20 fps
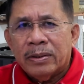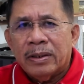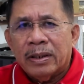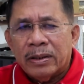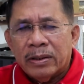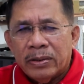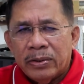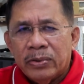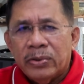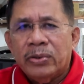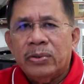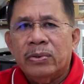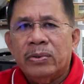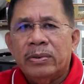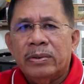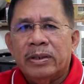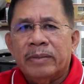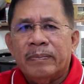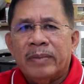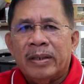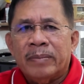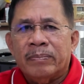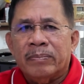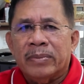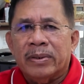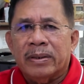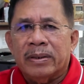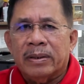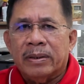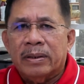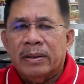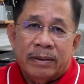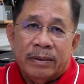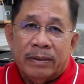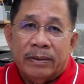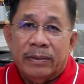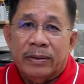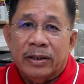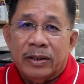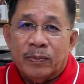that you should remember
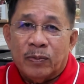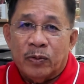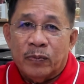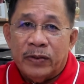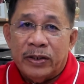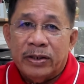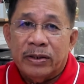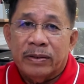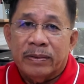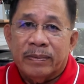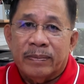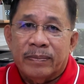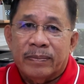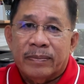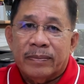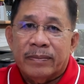on this provision?